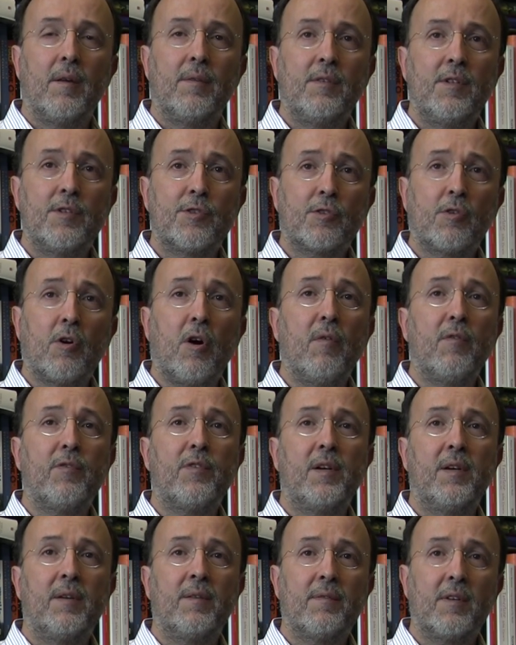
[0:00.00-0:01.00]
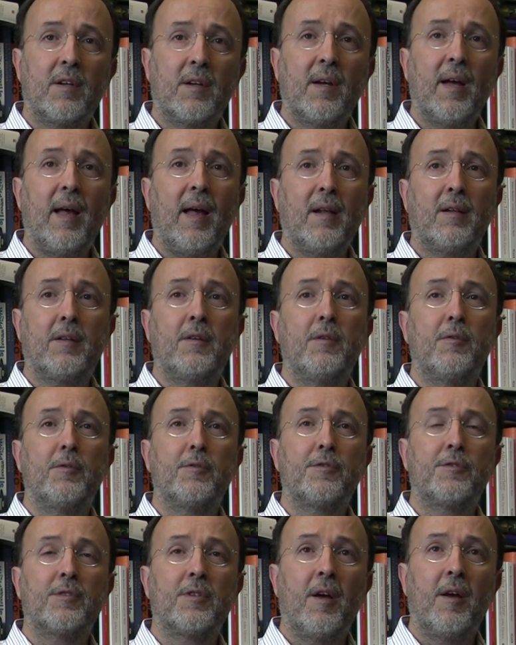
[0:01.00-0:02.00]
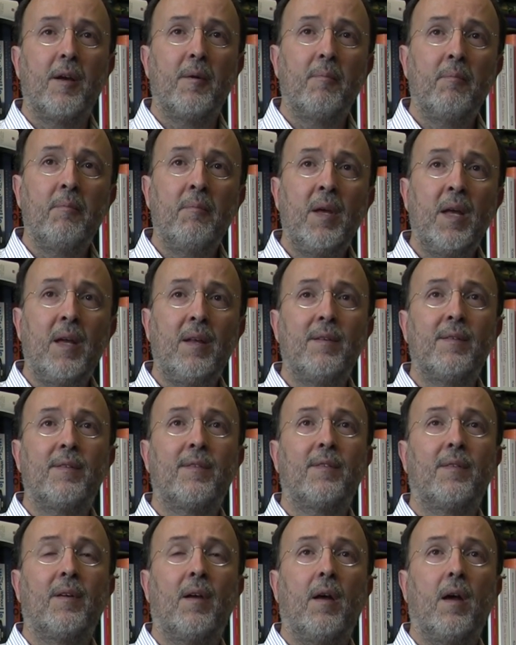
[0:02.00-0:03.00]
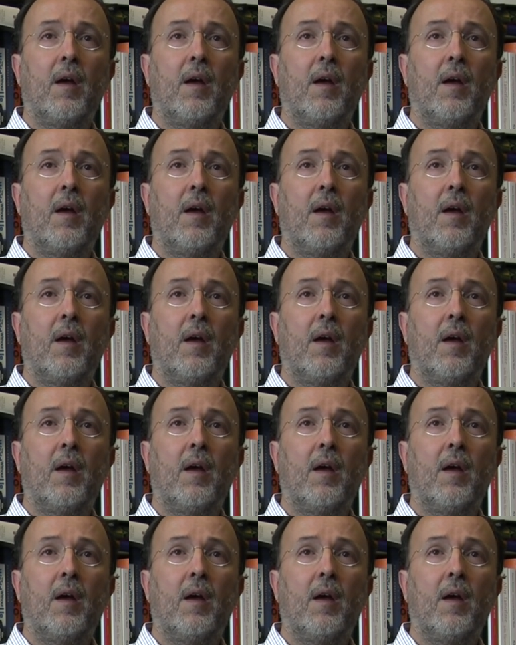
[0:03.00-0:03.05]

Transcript: discovering the calculus means